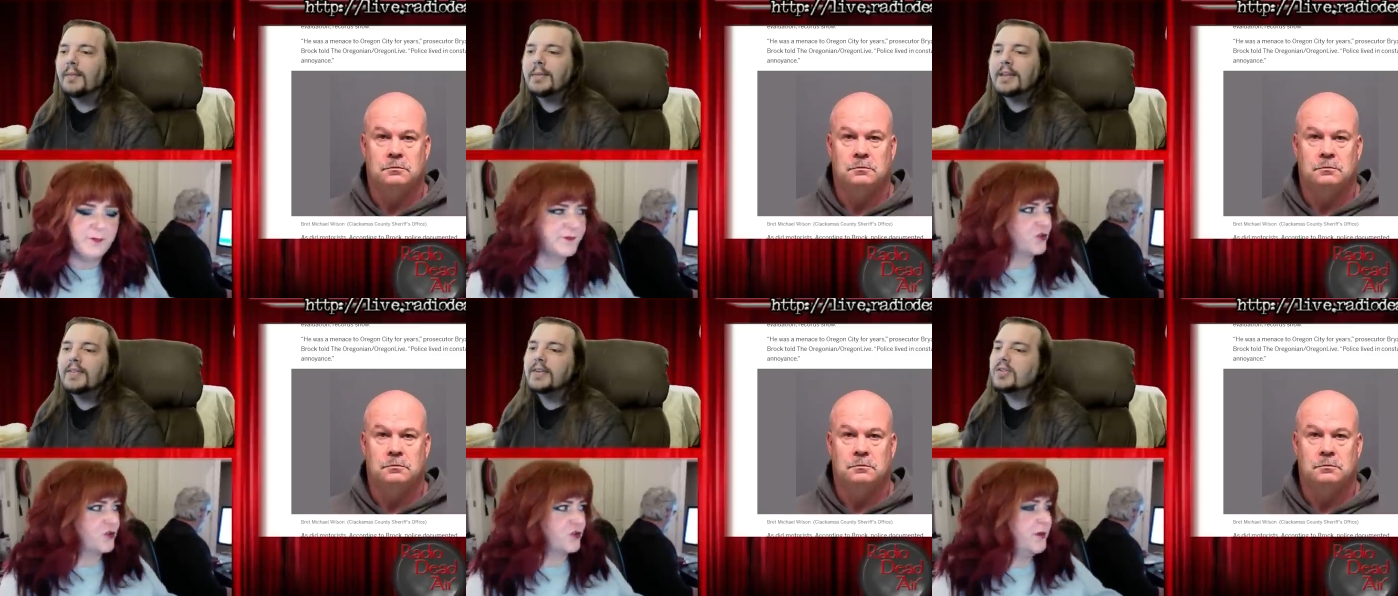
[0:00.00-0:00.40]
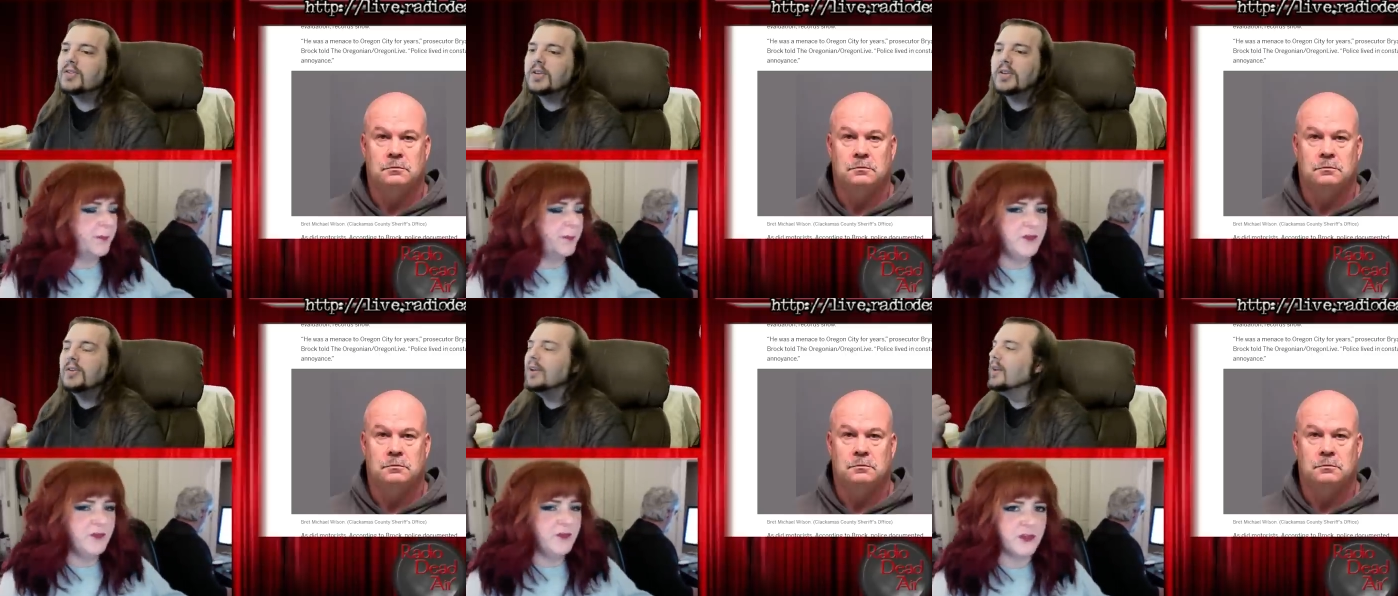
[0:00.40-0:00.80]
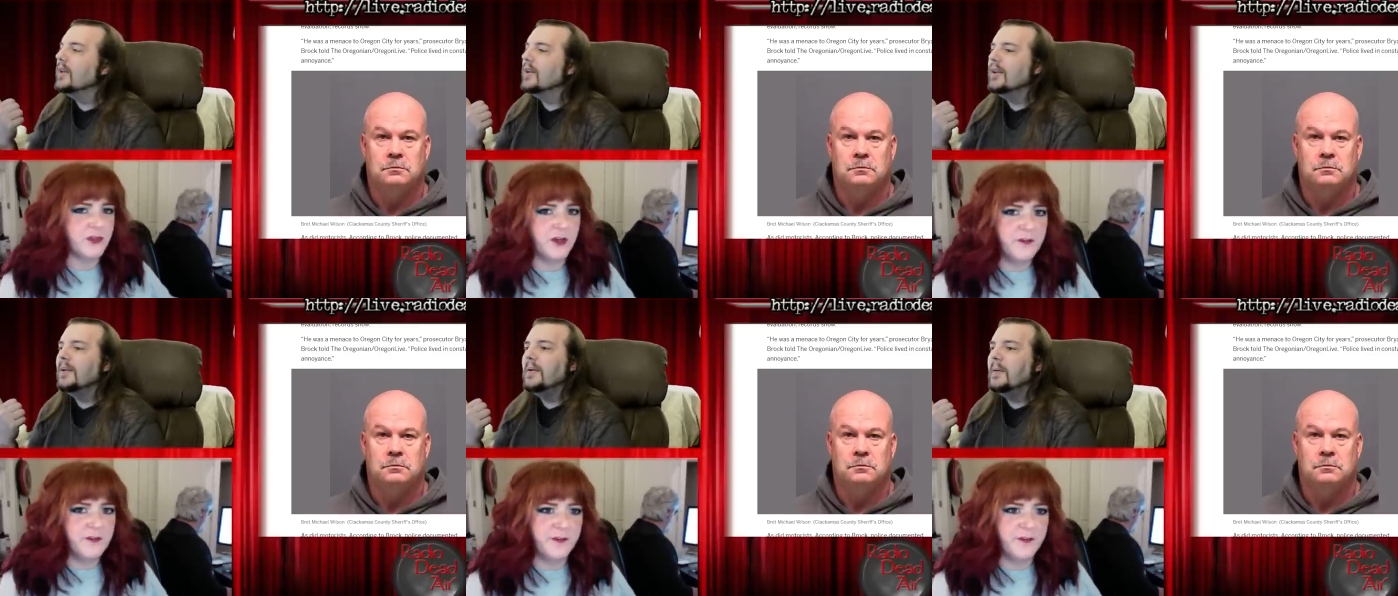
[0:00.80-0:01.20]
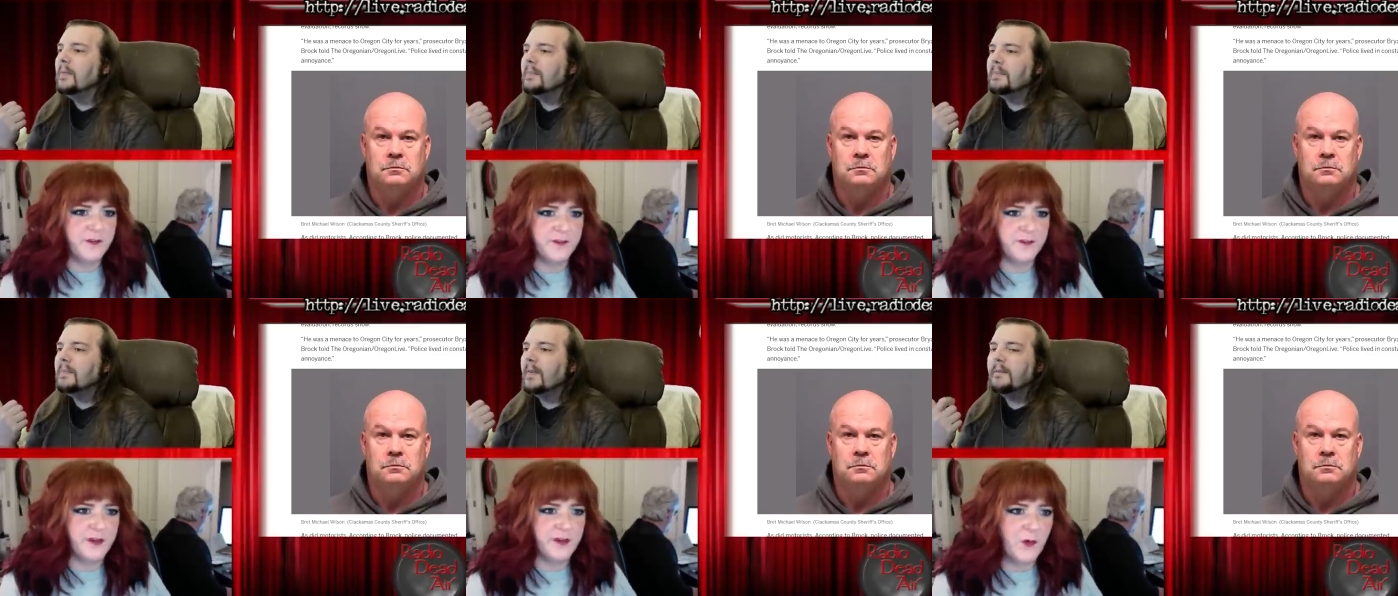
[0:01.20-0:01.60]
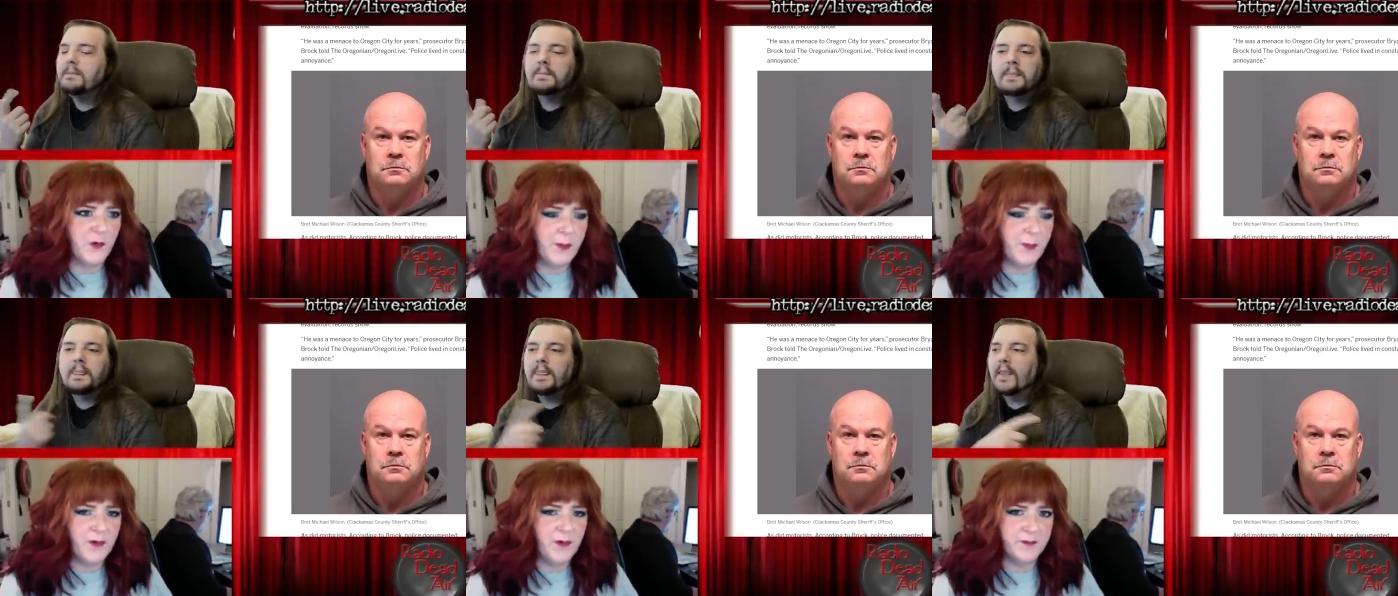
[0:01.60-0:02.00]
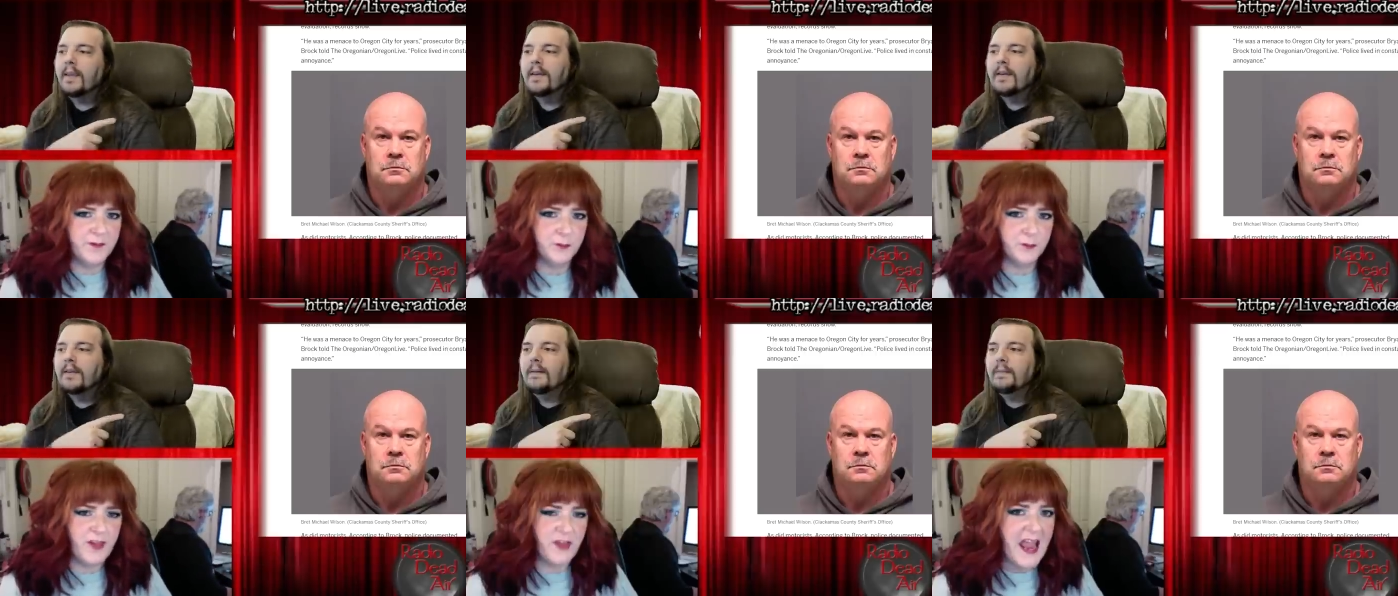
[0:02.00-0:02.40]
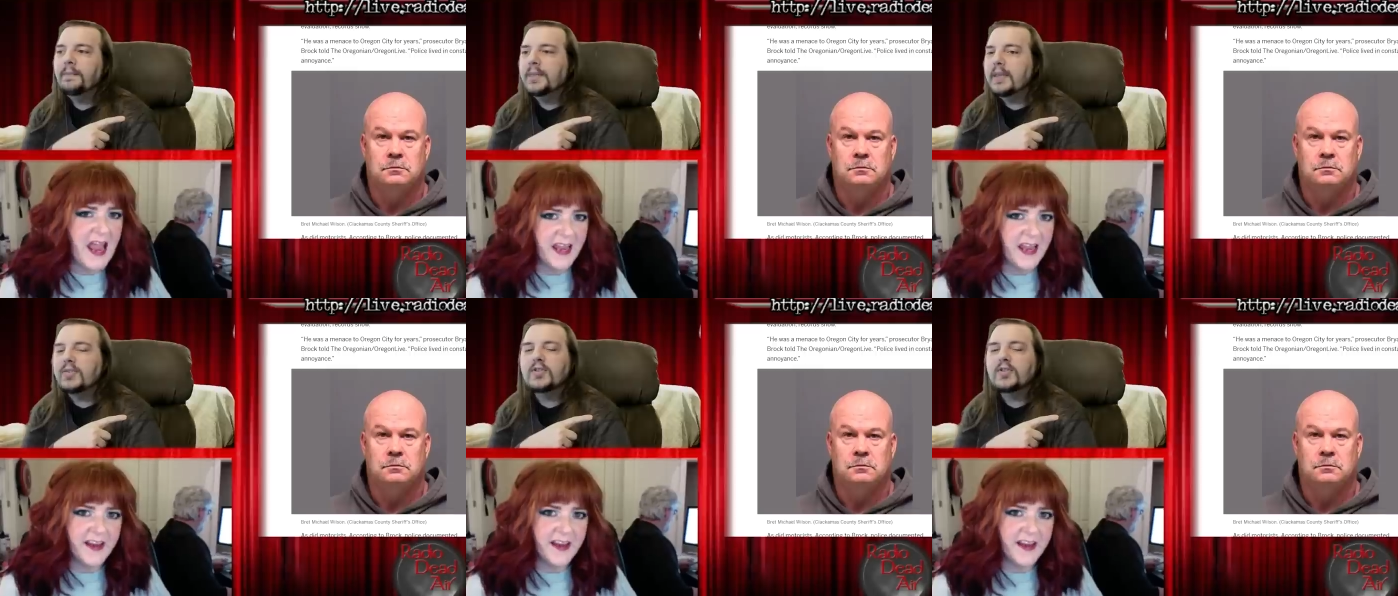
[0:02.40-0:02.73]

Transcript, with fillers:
Speaker 1: screamed I mean, this a bunch dude, of curses and go about his day.